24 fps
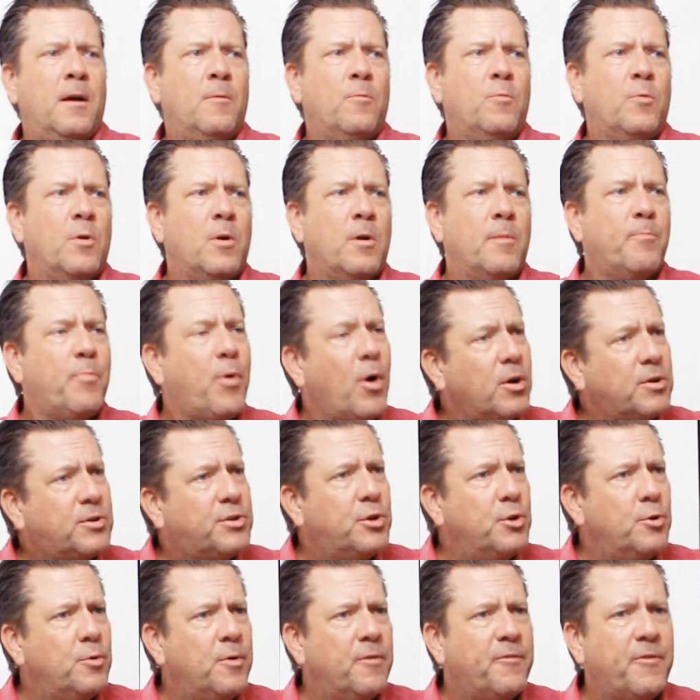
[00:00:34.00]
We're on part
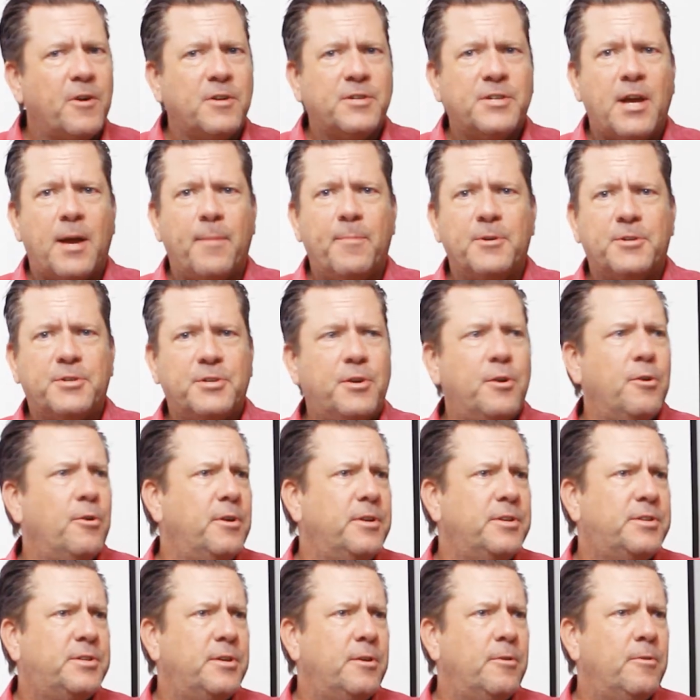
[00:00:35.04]
2 of our
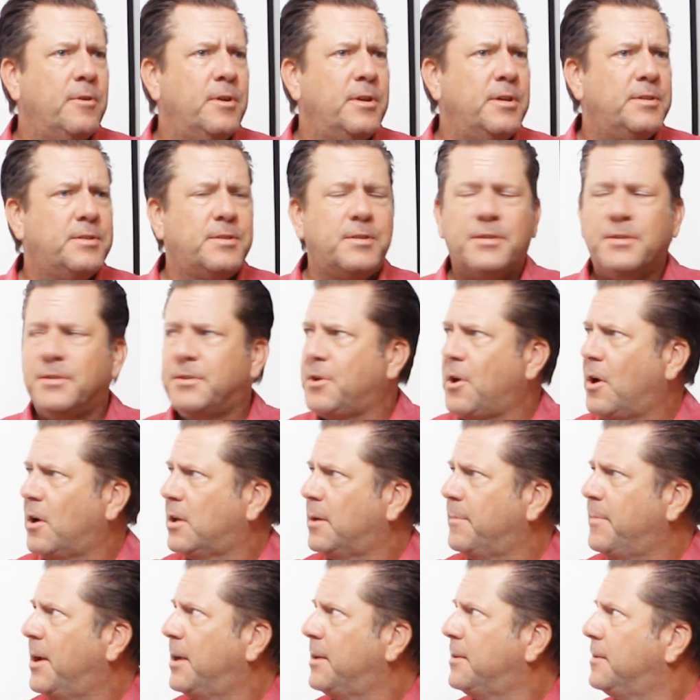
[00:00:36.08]
cybersecurity series,
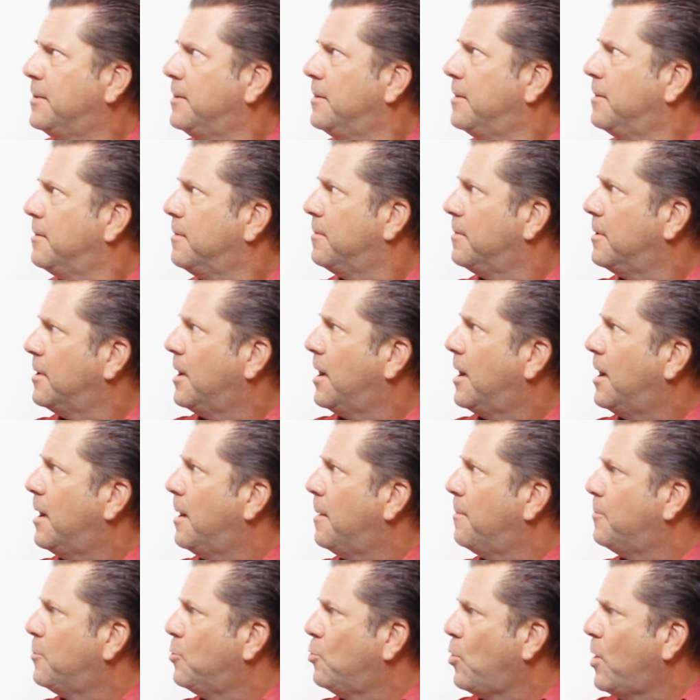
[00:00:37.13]
talking about
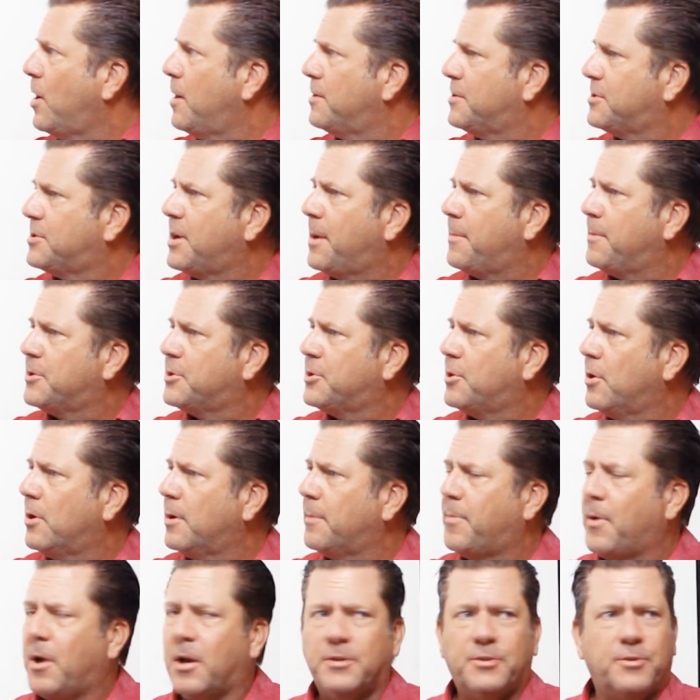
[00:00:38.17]
great
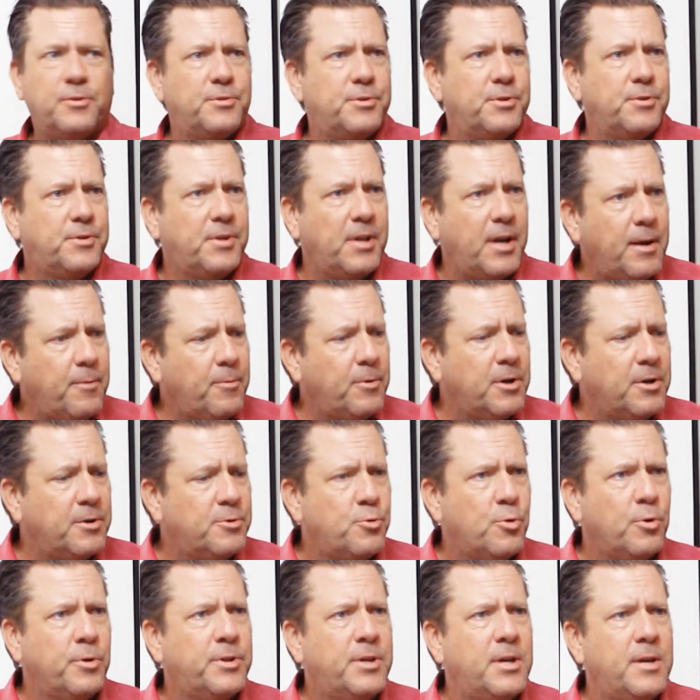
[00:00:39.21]
cybersecurity posture. So today we're going to
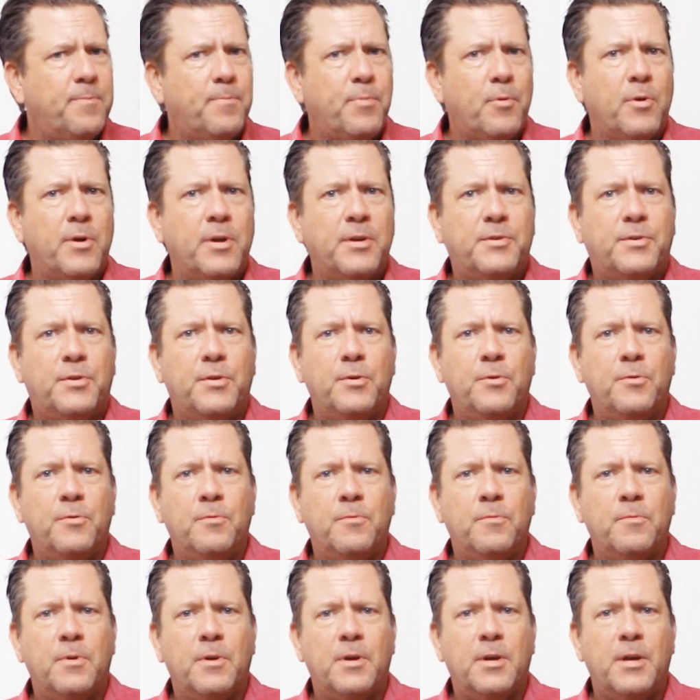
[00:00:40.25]
drill deeper
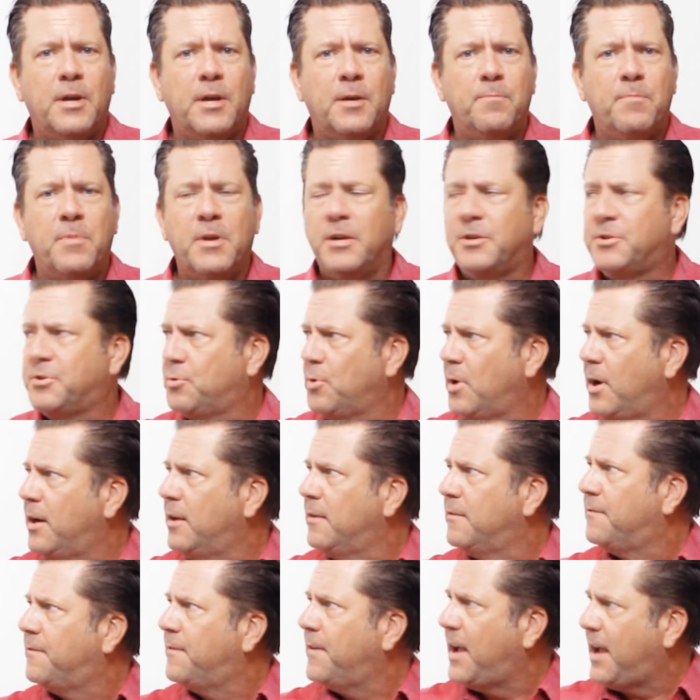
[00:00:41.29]
into
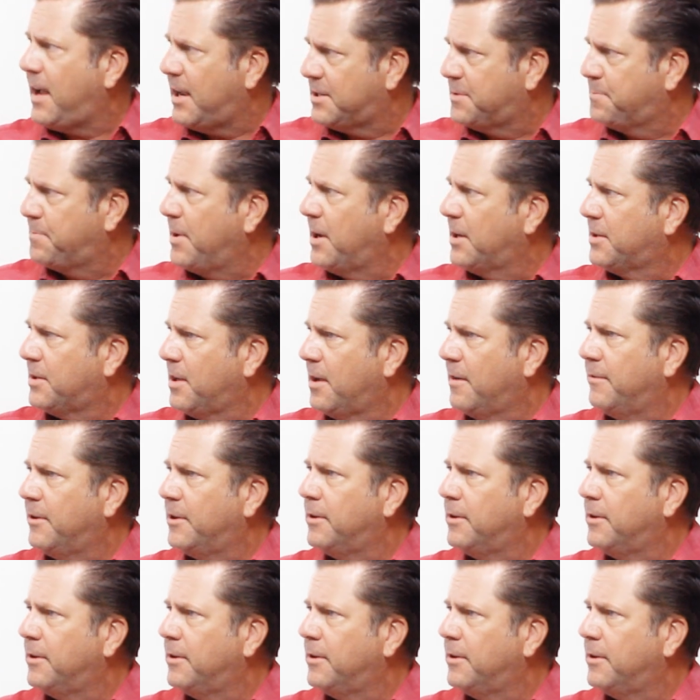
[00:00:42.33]
administrative aspect of